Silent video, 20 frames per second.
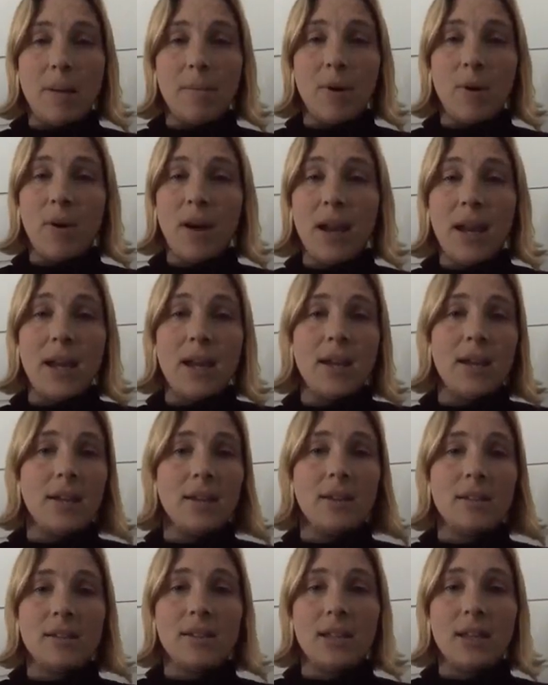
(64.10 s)
memo.
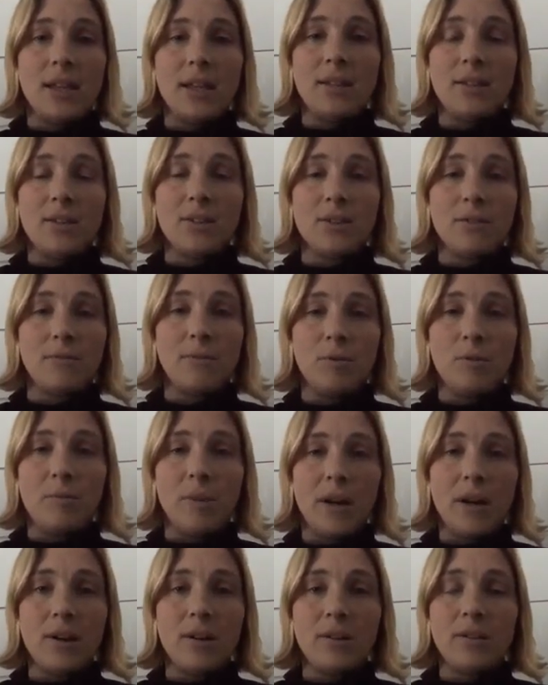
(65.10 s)
Hey, today there's a food
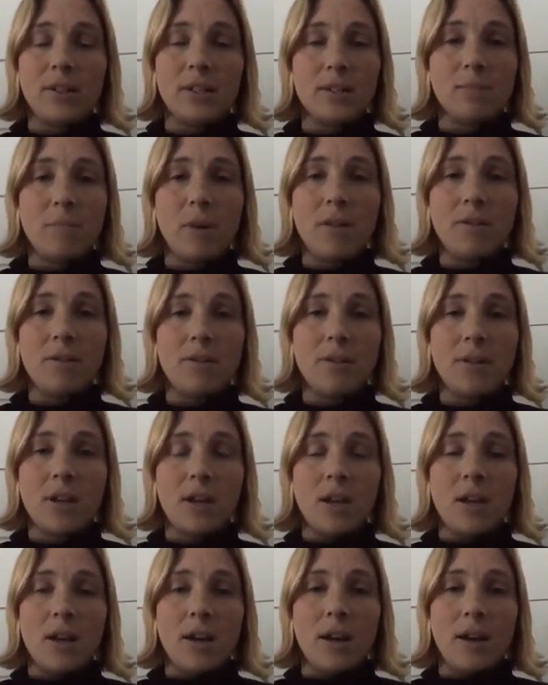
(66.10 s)
barrel this month
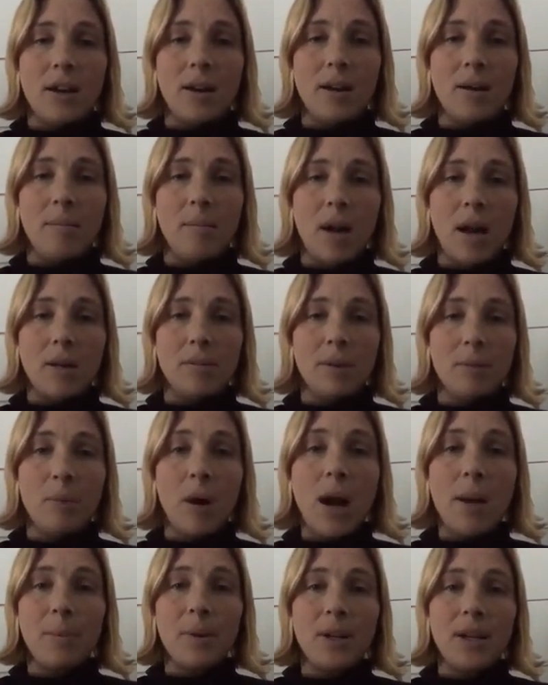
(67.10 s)
on the
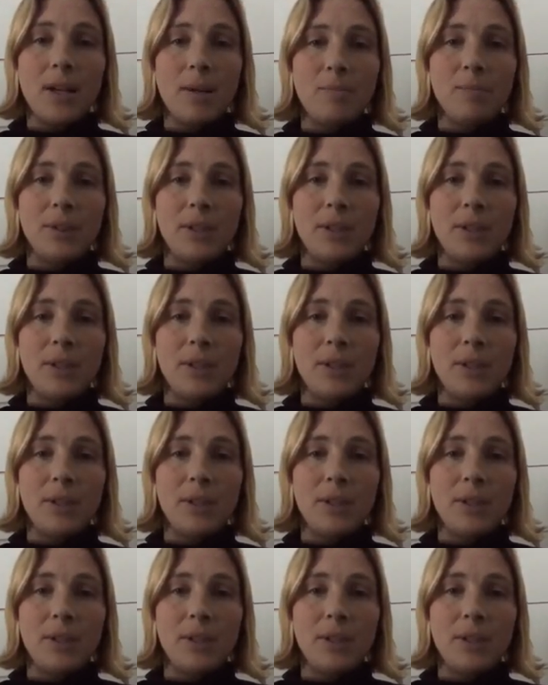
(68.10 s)
property.